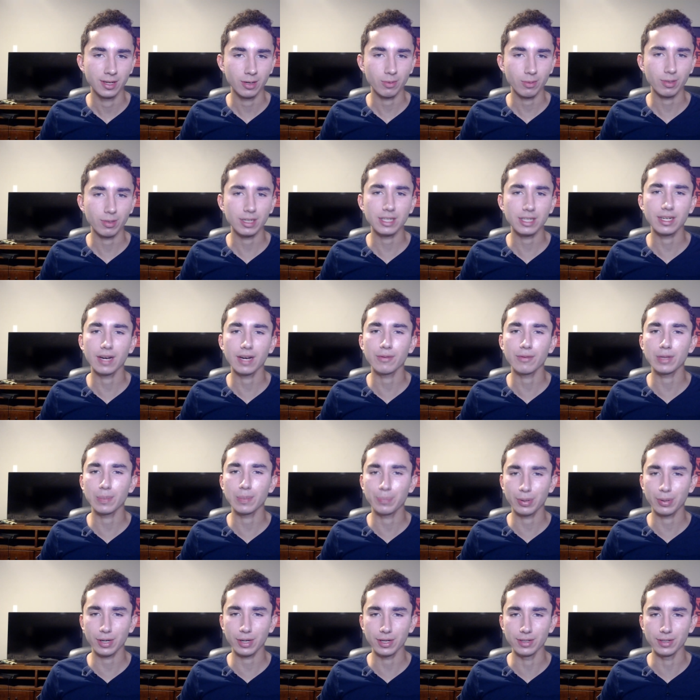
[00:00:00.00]
We're going to cover the
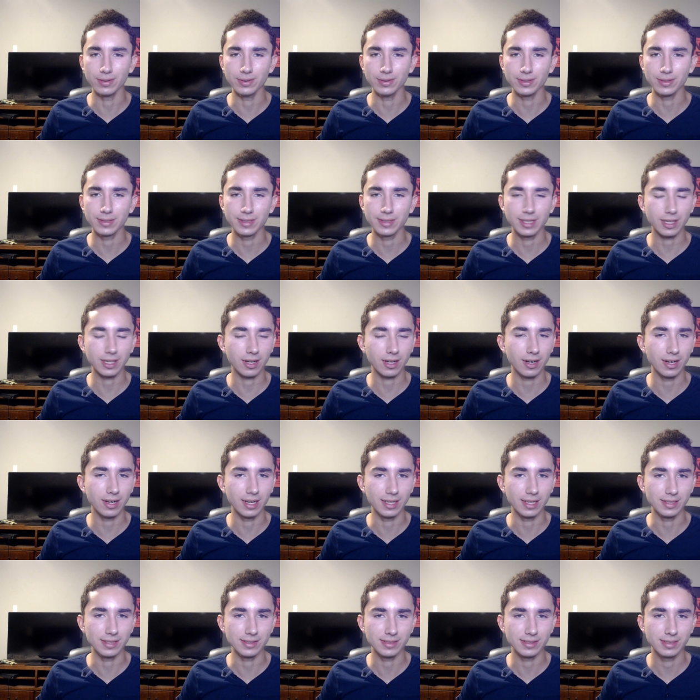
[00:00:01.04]
pros, the
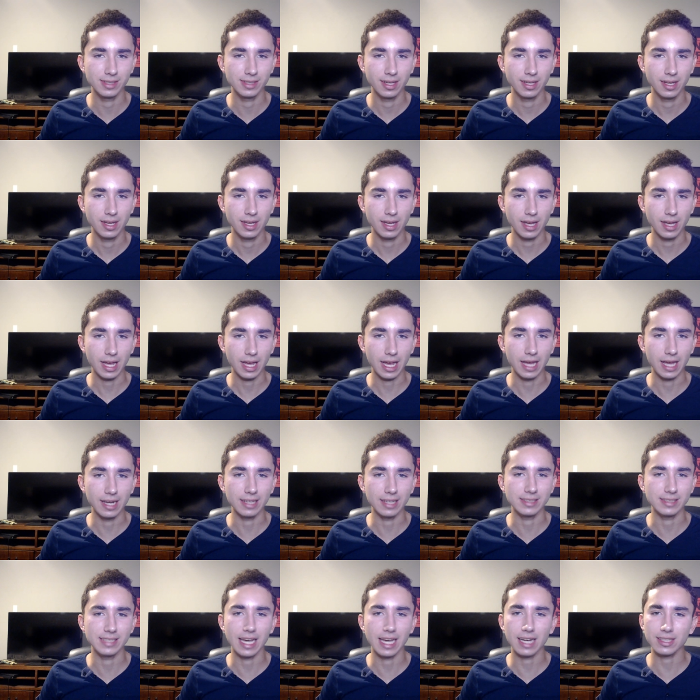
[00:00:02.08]
cons, and
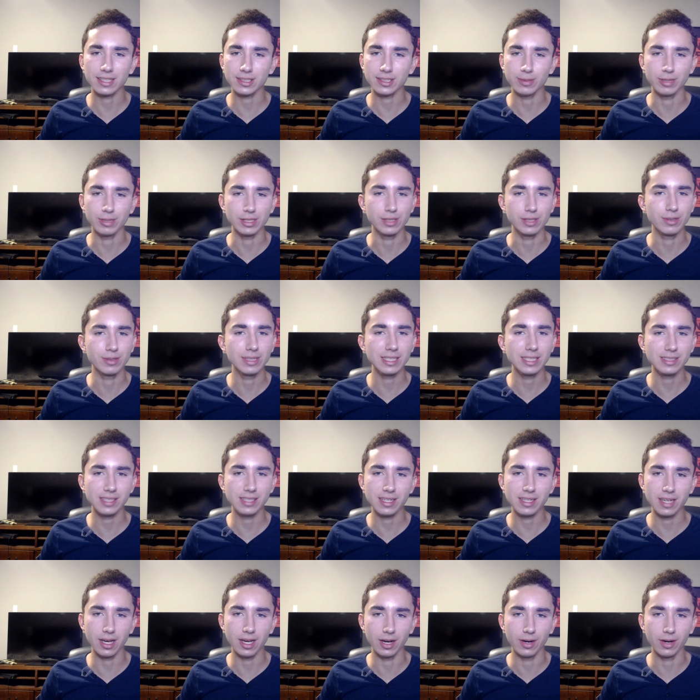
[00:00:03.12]
exactly what you need to
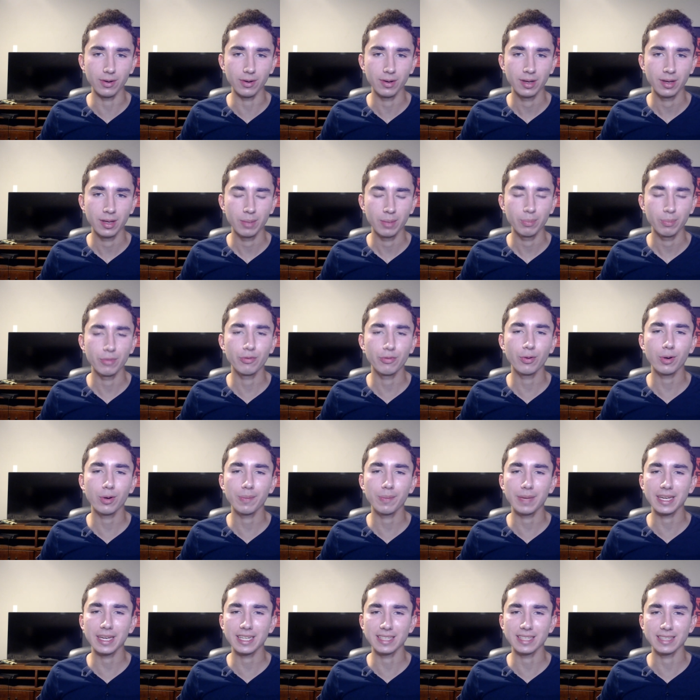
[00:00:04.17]
know before
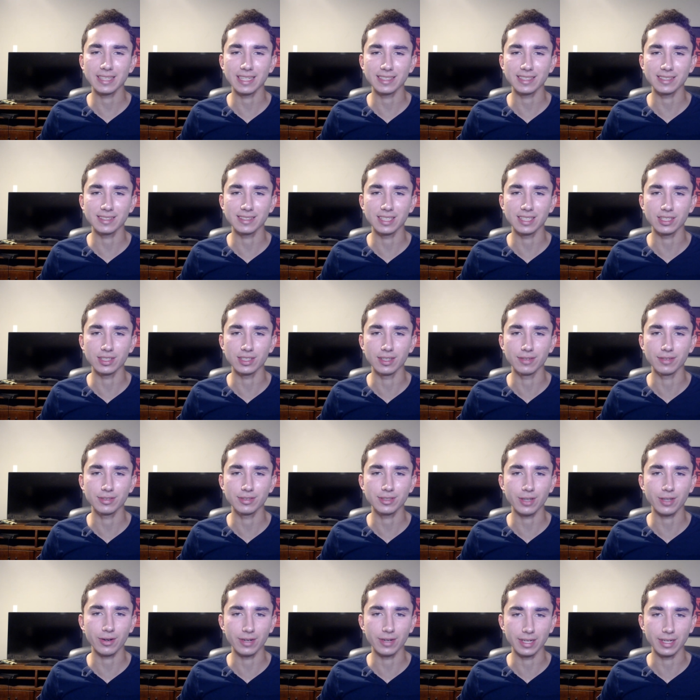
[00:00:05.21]
making that decision of
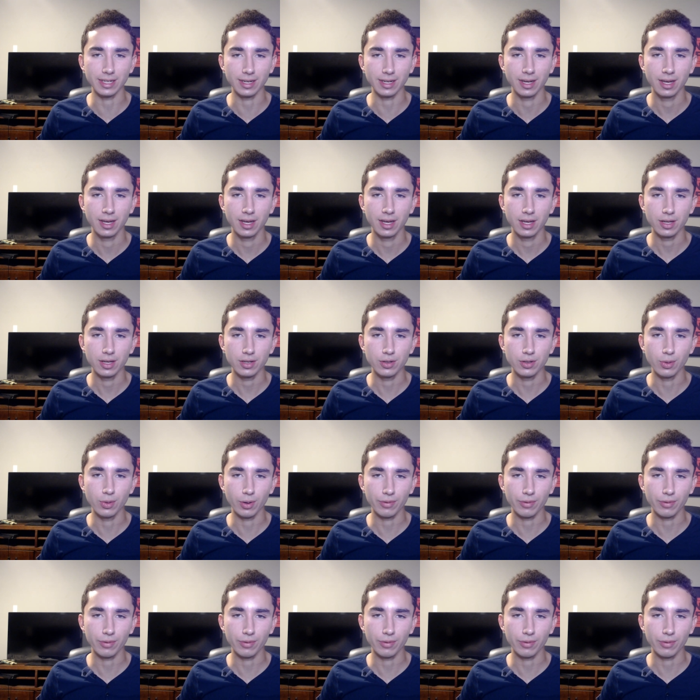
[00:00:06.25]
starting your